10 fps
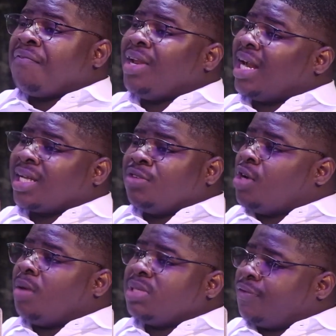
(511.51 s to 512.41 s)
feel that they're
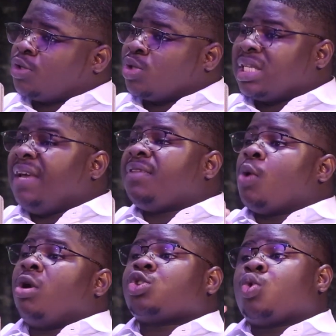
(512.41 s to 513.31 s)
their own misfortunes. If they
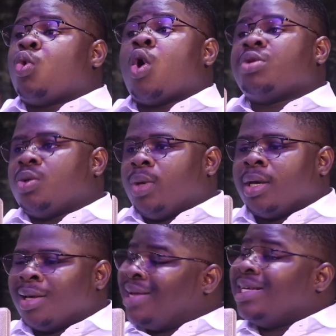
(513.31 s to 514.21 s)
want to go all the
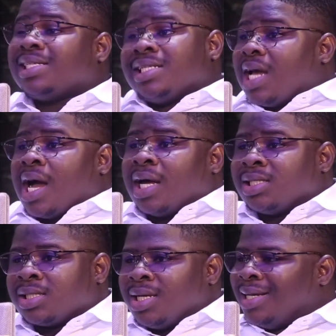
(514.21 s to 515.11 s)
way, it's in their
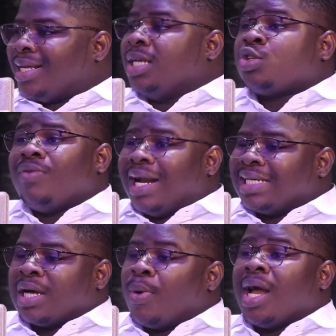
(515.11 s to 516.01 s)
hands. They need to
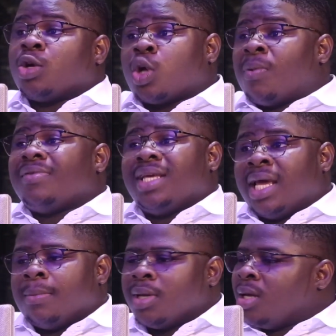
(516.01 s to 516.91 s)
realize that when you're on top of the
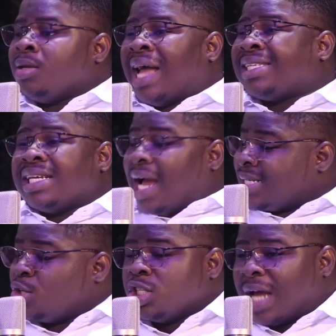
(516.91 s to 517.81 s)
game, I
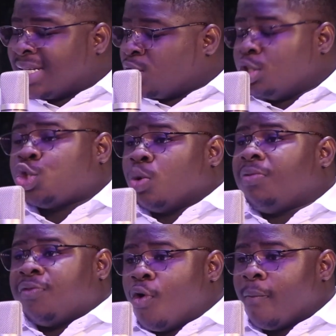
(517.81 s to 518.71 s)
said on this show
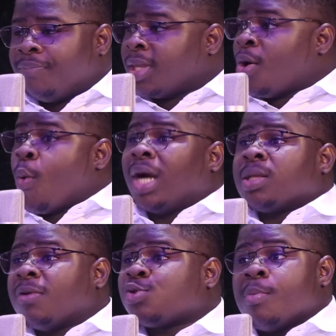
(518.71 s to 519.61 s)
before, when you're on
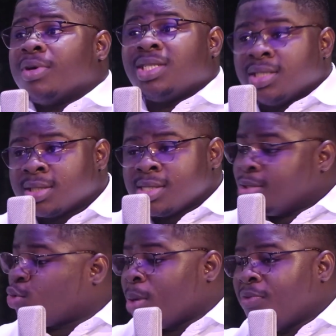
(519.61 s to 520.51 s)
top of somebody,
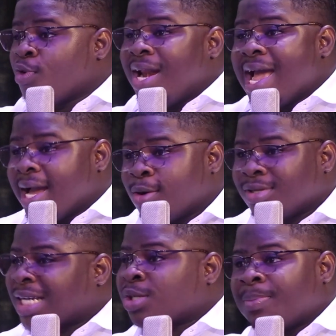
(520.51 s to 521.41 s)
don't remove your leg
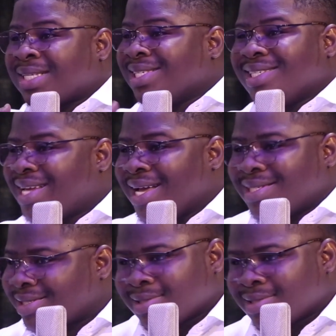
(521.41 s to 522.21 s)
until actually the person is dead.